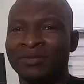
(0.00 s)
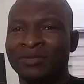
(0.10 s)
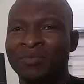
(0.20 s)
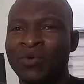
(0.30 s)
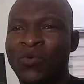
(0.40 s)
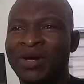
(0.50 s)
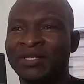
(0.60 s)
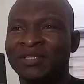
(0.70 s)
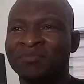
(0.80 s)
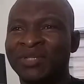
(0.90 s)
Number one
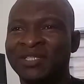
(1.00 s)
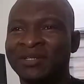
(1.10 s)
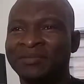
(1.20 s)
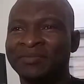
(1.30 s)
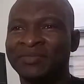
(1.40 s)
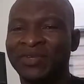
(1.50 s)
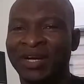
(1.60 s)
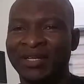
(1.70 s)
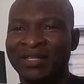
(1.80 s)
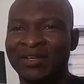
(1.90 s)
is medium,
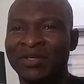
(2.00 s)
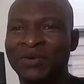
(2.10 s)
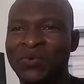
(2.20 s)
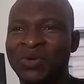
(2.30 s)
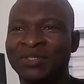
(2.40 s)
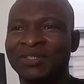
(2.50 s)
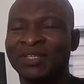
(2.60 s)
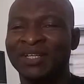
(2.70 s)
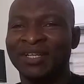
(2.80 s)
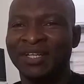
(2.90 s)
and the other one
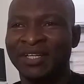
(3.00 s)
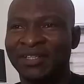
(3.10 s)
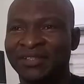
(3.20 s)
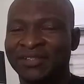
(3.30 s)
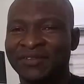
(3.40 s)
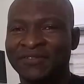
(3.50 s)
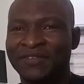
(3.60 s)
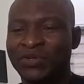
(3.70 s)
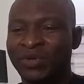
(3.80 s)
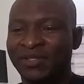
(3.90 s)
is
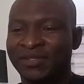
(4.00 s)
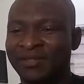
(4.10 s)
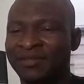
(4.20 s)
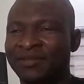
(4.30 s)
frequency.